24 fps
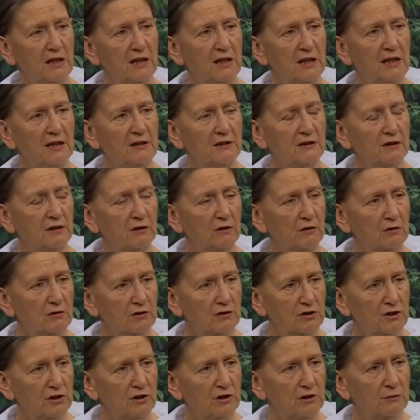and a
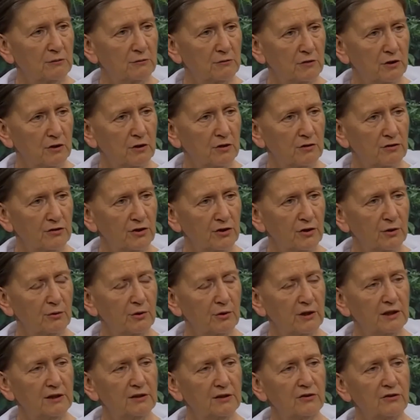long-term
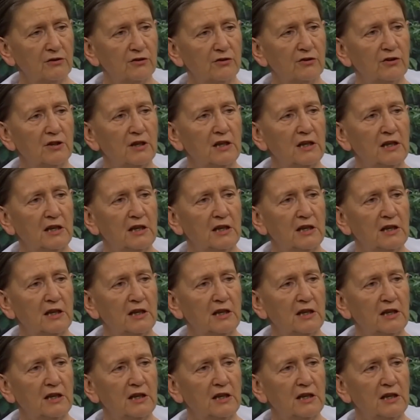consequence,